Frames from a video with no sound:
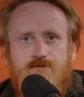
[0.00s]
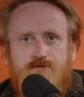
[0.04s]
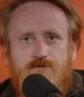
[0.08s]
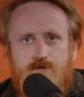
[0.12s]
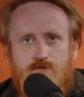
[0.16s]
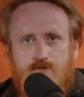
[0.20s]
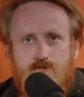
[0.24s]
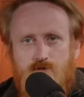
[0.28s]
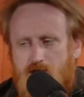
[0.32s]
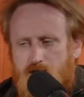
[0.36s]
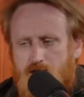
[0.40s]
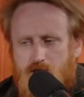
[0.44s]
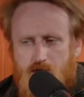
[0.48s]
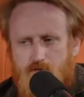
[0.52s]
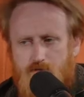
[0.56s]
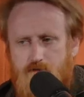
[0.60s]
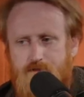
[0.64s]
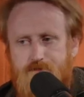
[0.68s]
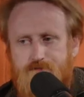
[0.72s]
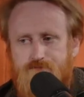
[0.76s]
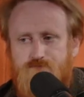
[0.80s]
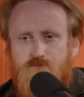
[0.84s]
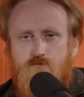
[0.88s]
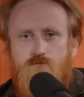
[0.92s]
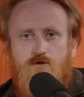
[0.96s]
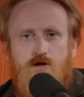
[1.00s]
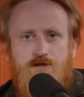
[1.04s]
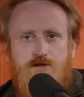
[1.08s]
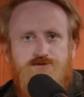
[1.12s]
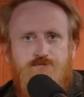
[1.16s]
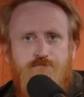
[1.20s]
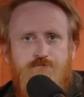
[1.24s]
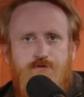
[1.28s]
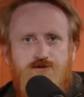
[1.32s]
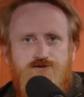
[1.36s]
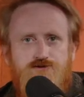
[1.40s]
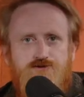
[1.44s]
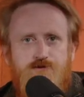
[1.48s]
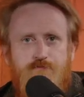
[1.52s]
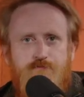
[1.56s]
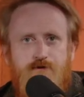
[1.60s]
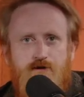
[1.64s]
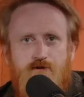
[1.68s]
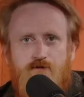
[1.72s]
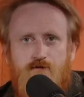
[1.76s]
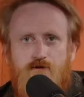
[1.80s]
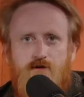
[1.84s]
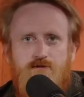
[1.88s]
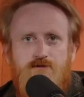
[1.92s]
They're like, oh, I don't watch Ben Shapiro.